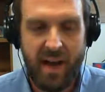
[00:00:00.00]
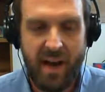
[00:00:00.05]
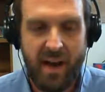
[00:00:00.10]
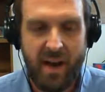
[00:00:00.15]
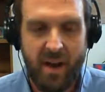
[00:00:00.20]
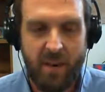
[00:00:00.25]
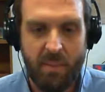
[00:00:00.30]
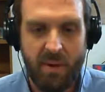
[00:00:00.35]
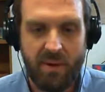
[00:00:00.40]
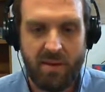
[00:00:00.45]

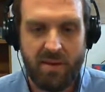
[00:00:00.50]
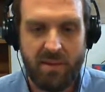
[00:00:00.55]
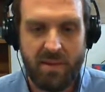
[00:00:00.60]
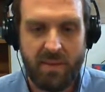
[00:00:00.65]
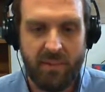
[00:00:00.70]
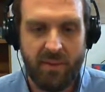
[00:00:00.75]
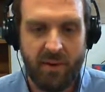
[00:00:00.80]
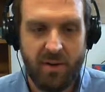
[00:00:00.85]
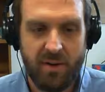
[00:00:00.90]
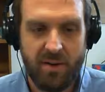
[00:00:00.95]
how much
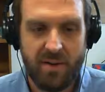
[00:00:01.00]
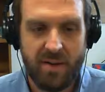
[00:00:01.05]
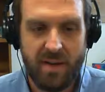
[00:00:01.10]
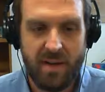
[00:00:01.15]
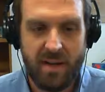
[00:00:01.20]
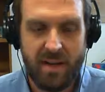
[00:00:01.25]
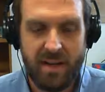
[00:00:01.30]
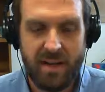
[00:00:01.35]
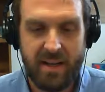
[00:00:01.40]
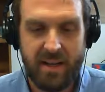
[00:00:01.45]

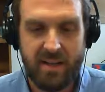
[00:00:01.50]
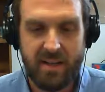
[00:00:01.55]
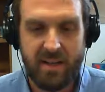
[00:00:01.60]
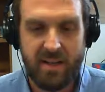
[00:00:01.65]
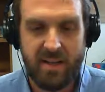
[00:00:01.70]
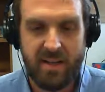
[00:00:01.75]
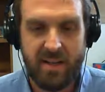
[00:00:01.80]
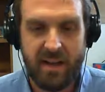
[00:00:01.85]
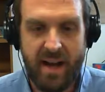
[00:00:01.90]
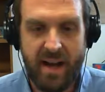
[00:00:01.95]
diversity
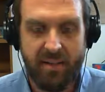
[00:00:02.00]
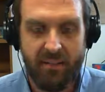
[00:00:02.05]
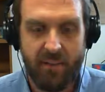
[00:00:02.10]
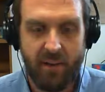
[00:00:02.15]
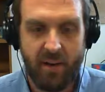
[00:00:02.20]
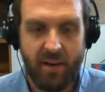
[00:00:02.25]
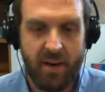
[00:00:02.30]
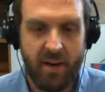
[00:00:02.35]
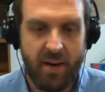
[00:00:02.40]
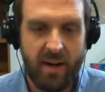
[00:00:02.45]
is in
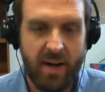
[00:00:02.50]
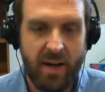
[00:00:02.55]
Africa.